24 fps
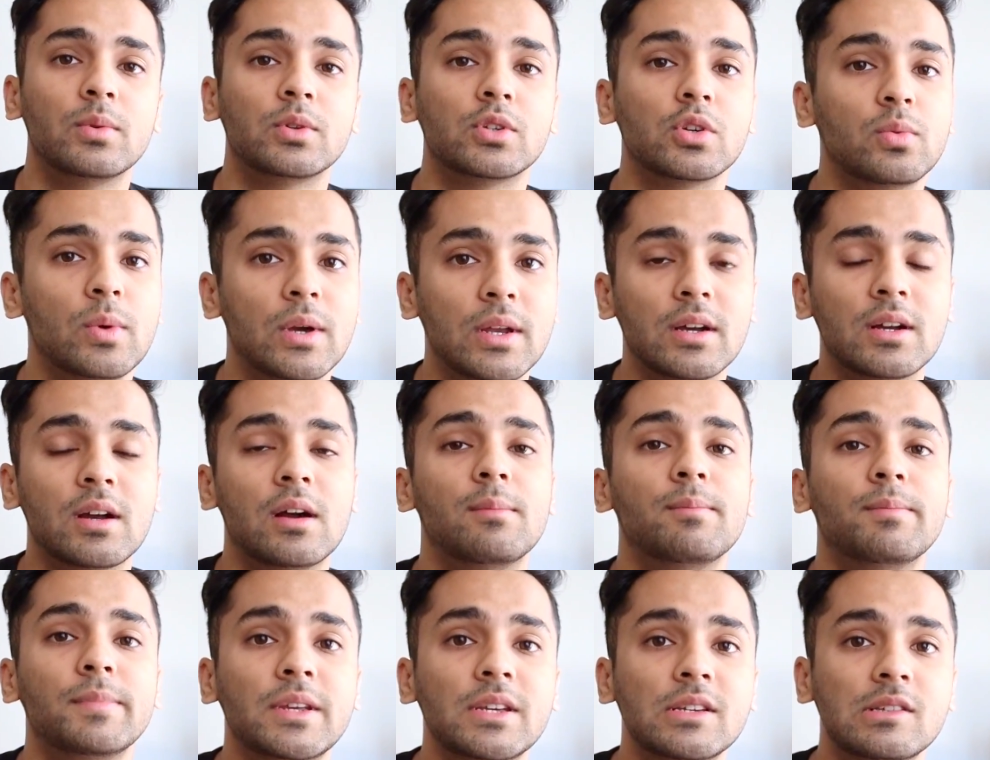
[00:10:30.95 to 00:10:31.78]
So when a
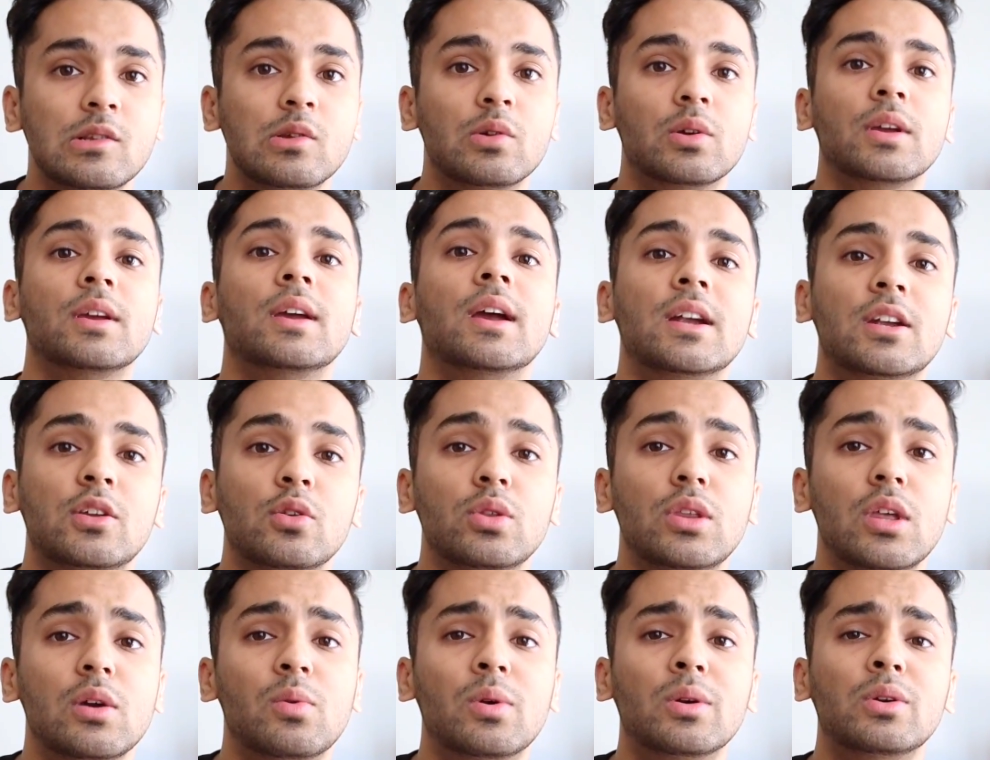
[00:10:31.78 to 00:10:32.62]
company is looking at you,
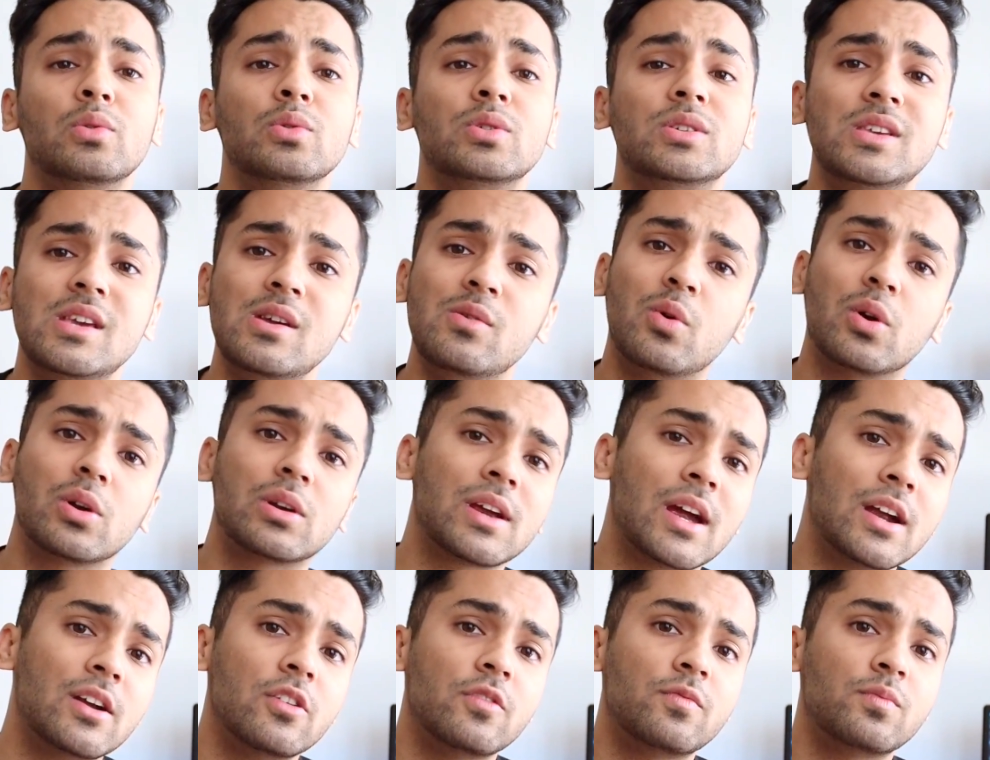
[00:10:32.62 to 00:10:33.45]
they want to see what
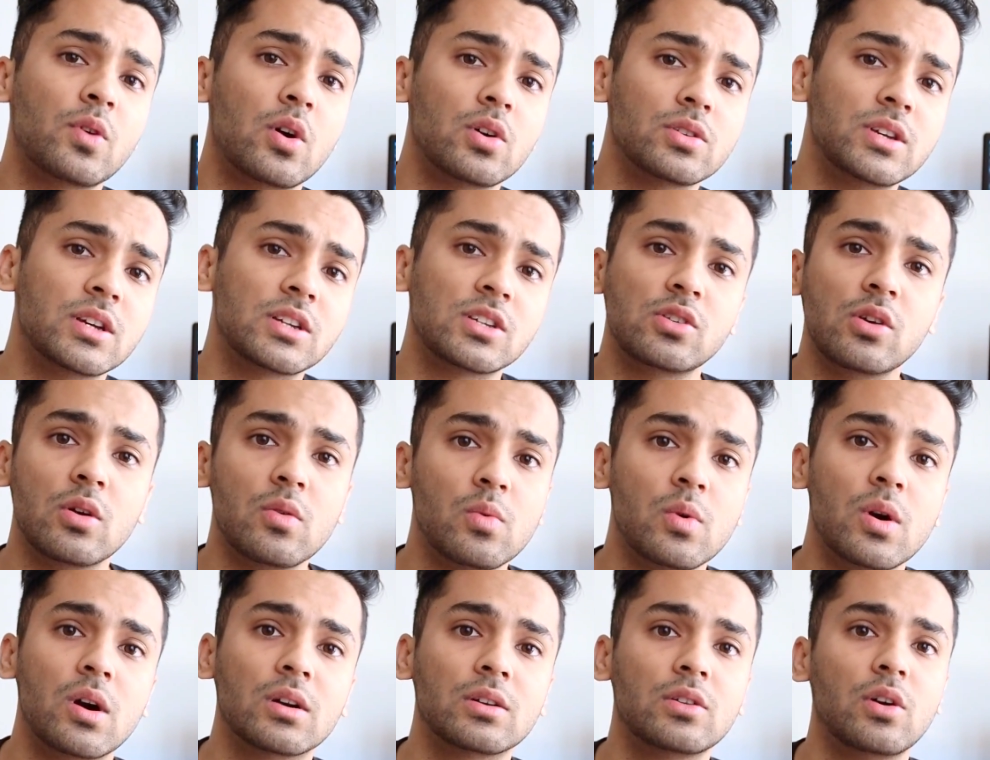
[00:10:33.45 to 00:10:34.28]
kind of projects you've
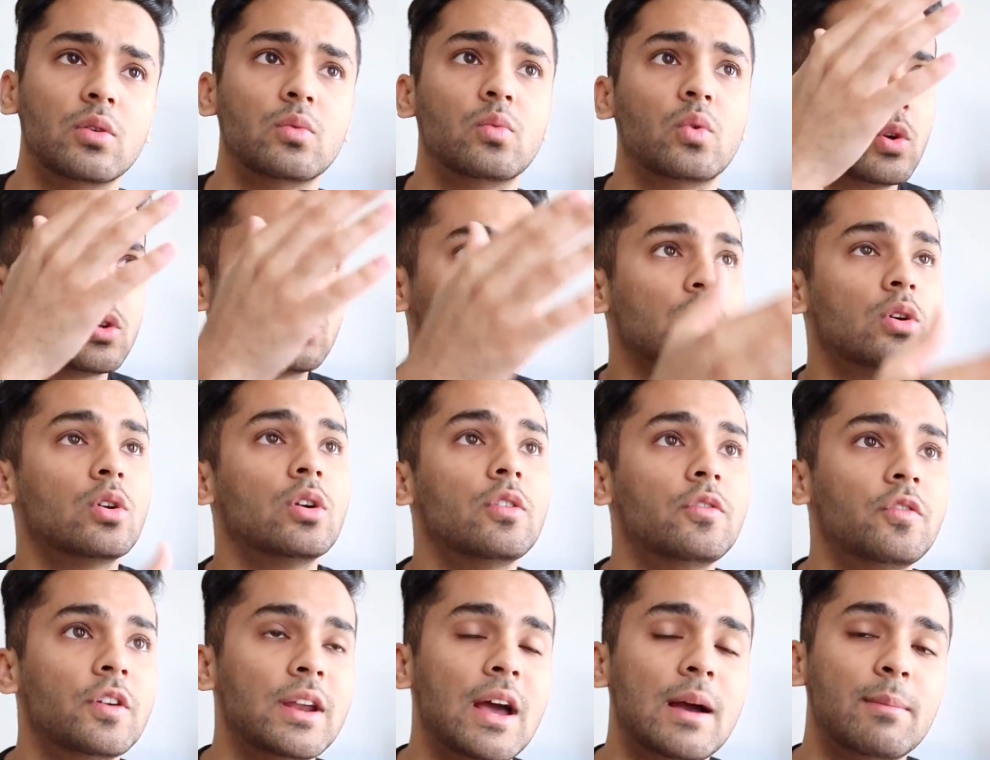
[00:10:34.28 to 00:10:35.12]
worked on, what sort
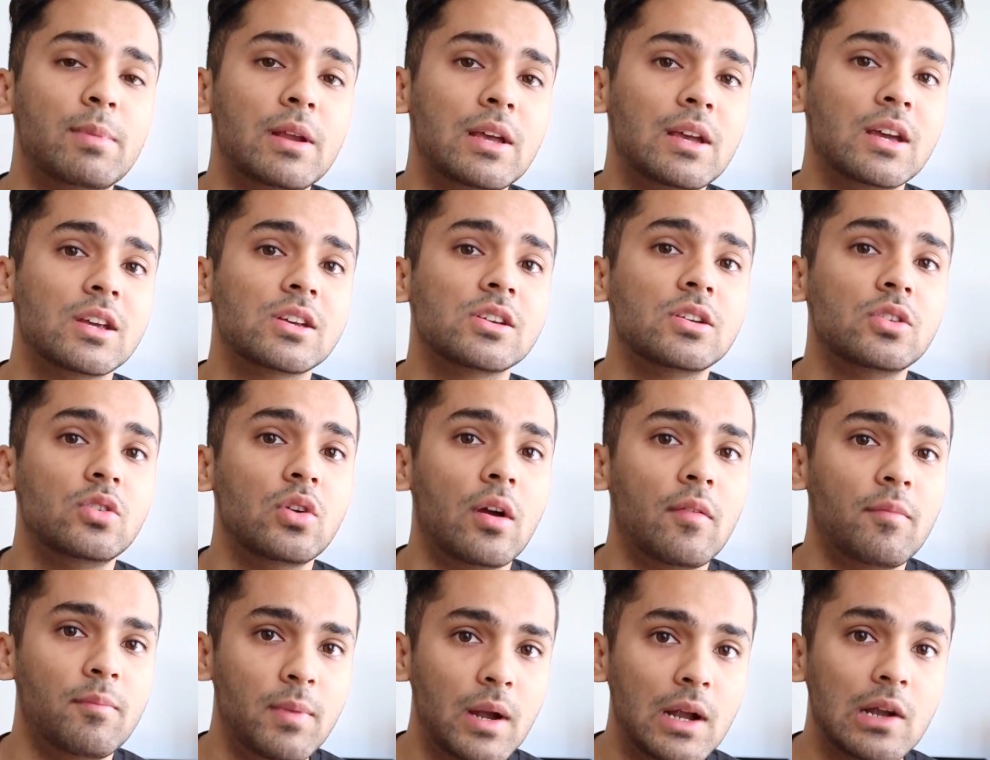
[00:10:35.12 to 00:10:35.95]
of an application you
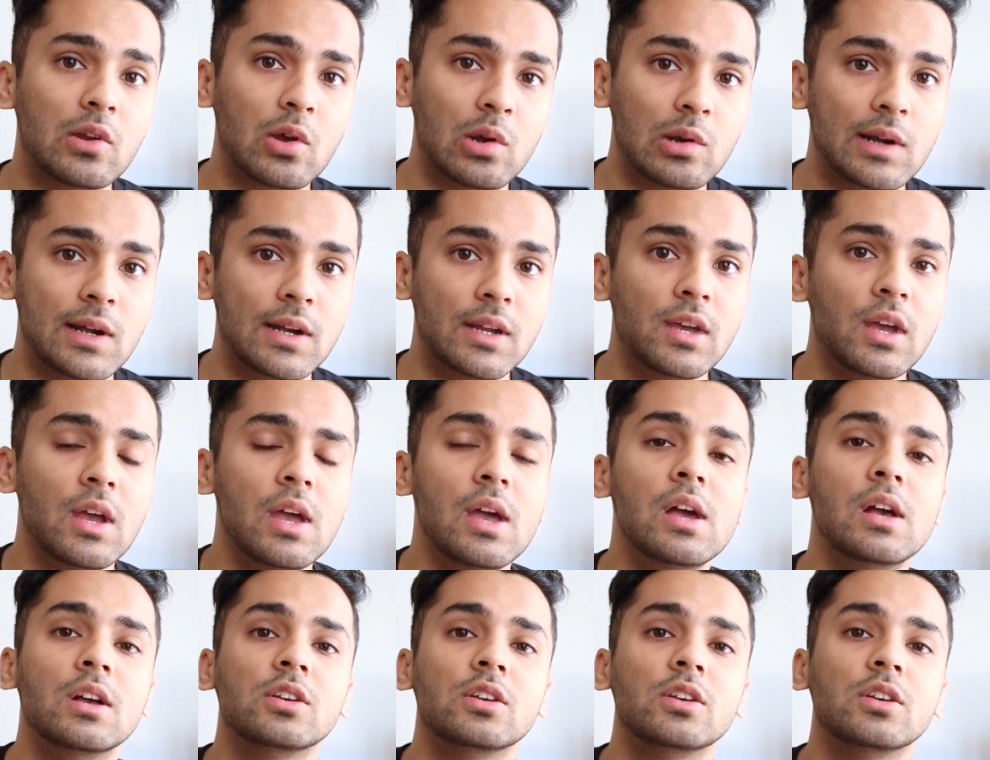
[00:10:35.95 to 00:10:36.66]
have built already.